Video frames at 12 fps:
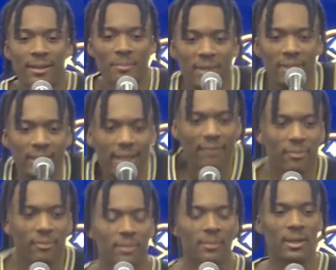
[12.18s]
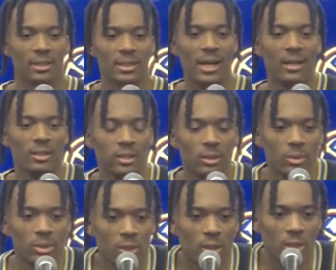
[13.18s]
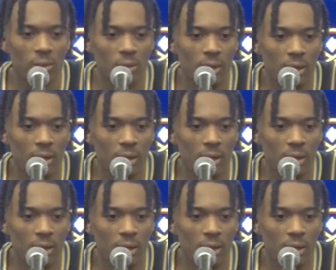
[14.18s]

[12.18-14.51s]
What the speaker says: It meant a lot for me because I honestly was, you know,